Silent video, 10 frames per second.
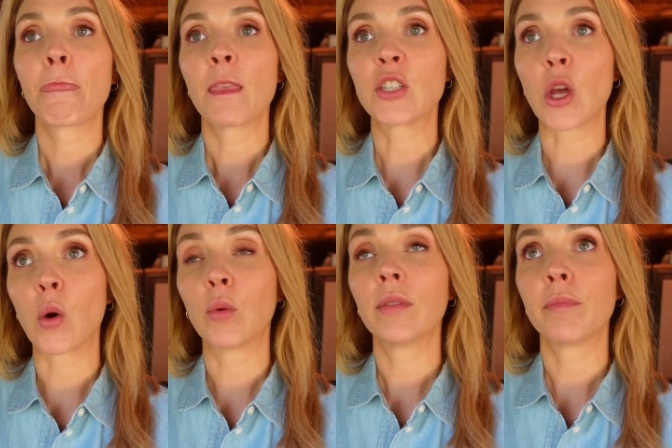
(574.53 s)

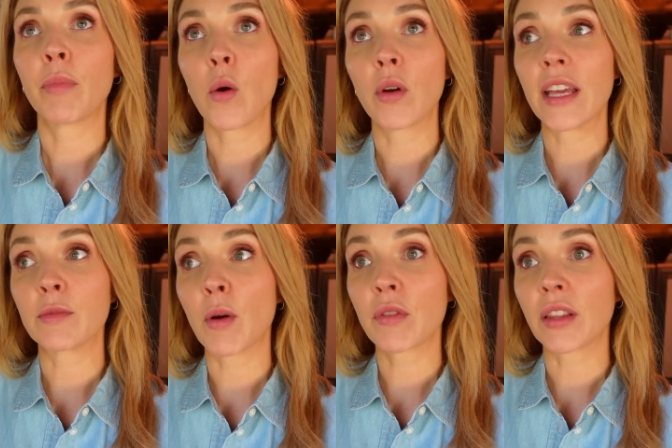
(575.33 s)
So both it's
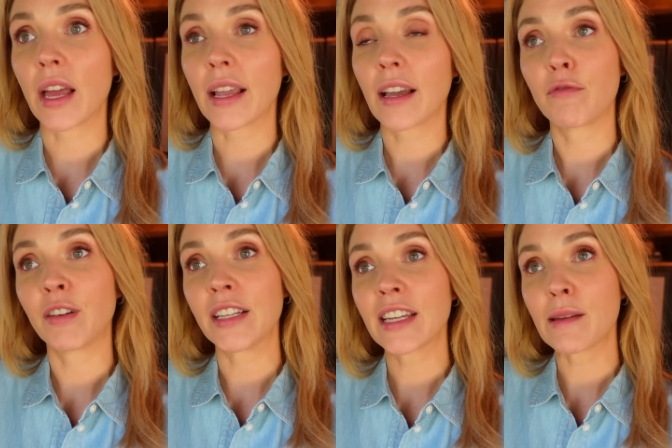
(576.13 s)
both like a
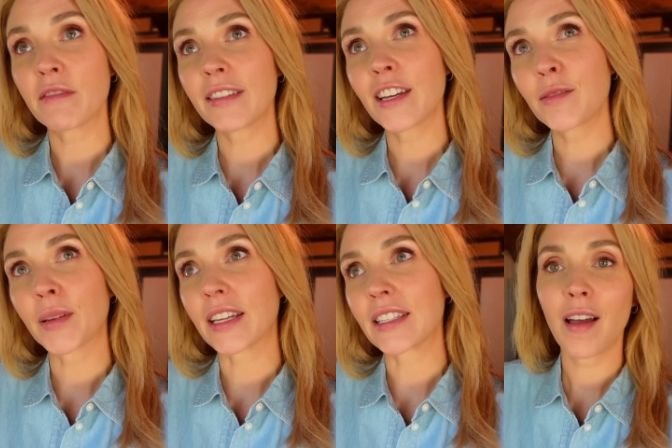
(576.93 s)
fun time of year
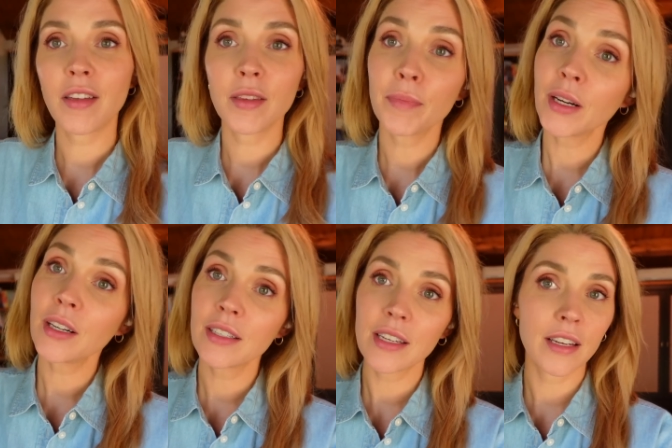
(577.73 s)
because all the
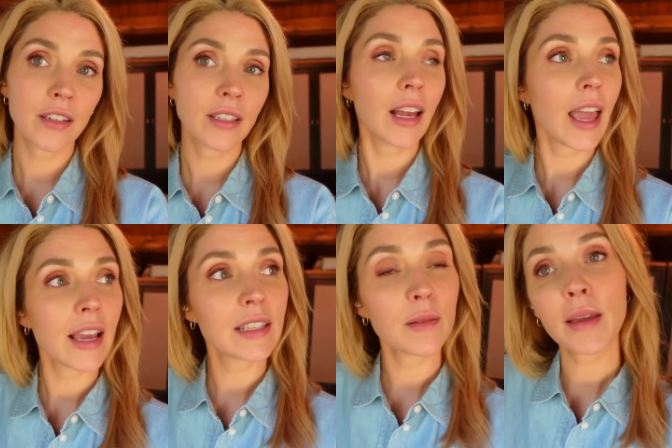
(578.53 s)
birds and their little
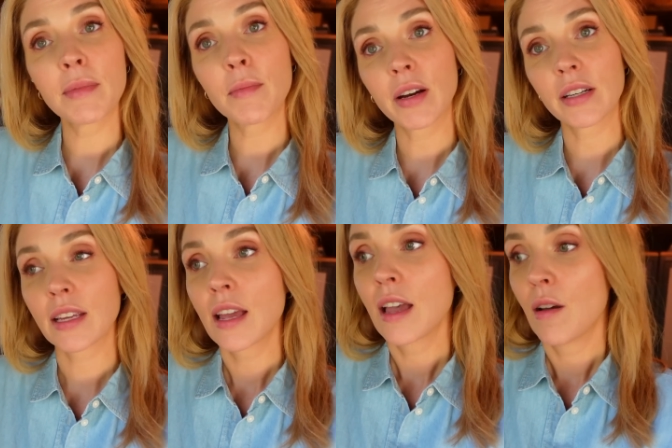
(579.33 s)
eggs and baby birds,
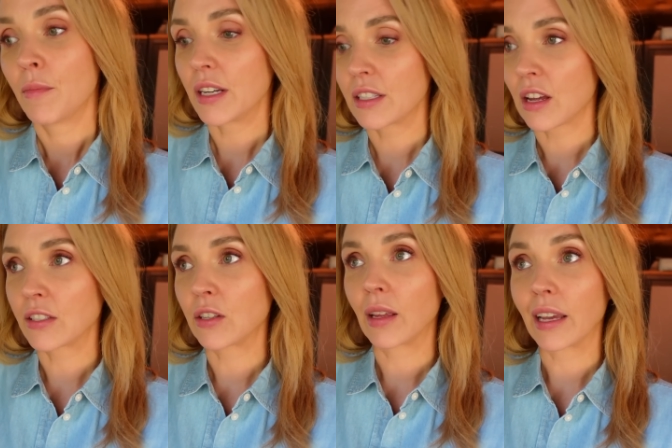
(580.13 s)
but it's
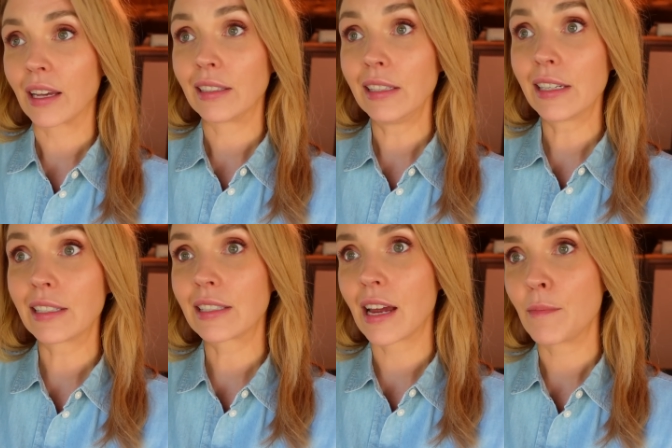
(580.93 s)
also like a
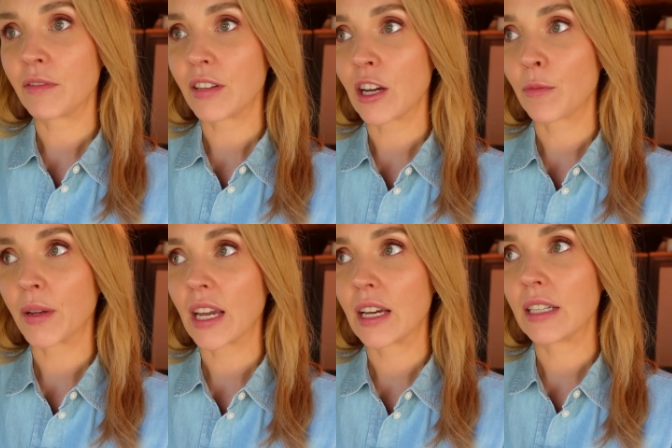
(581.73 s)
yeeks time of year
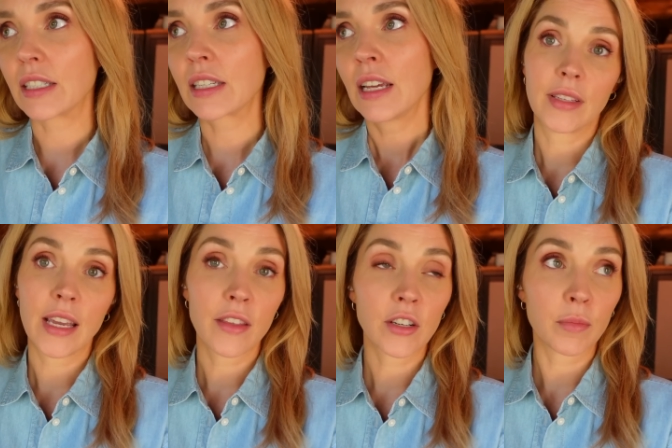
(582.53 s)
because the
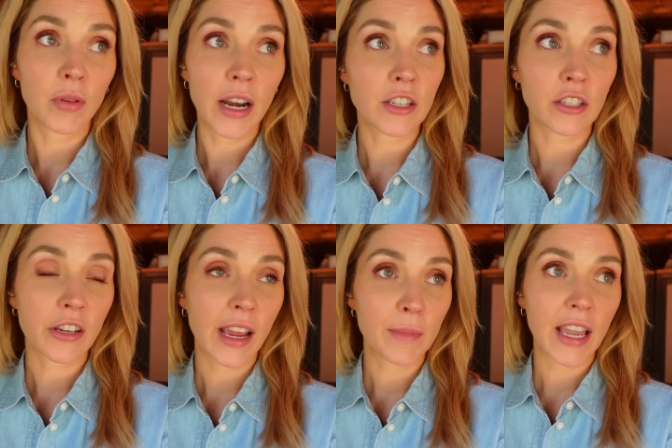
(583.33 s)
other predator
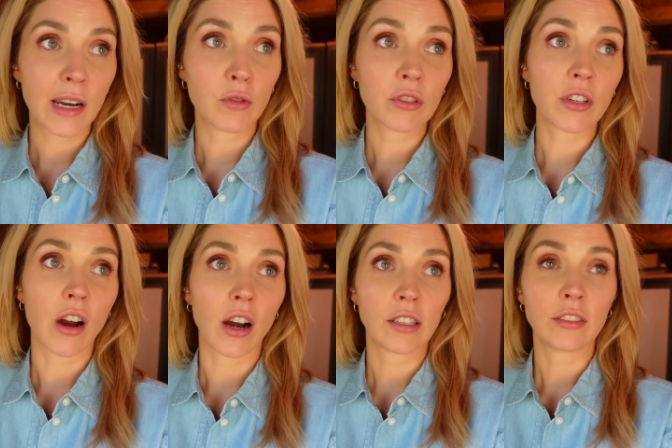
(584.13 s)
type animals
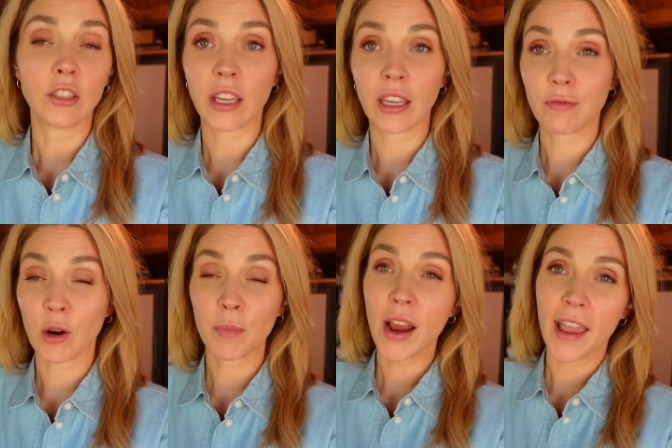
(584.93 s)
are looking for
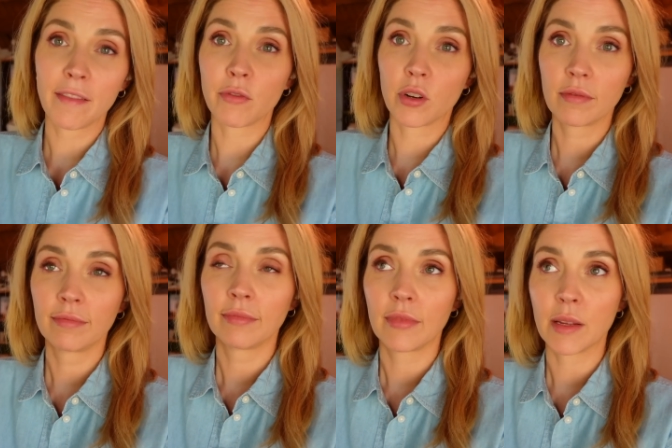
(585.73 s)
prey for
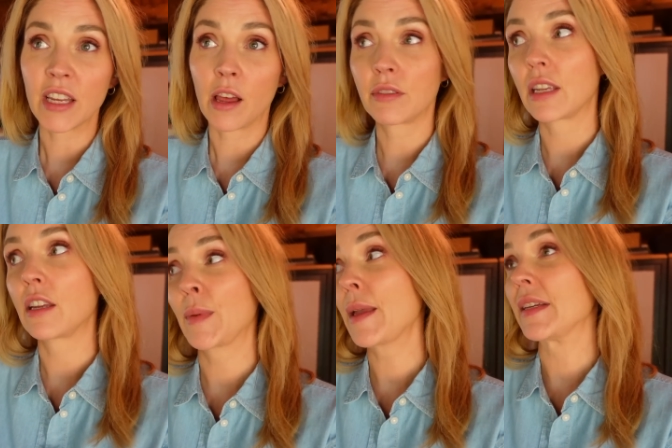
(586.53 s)
themselves and
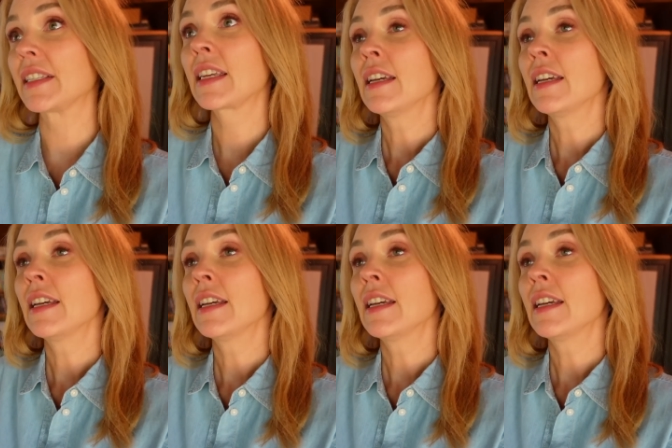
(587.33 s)
their babies.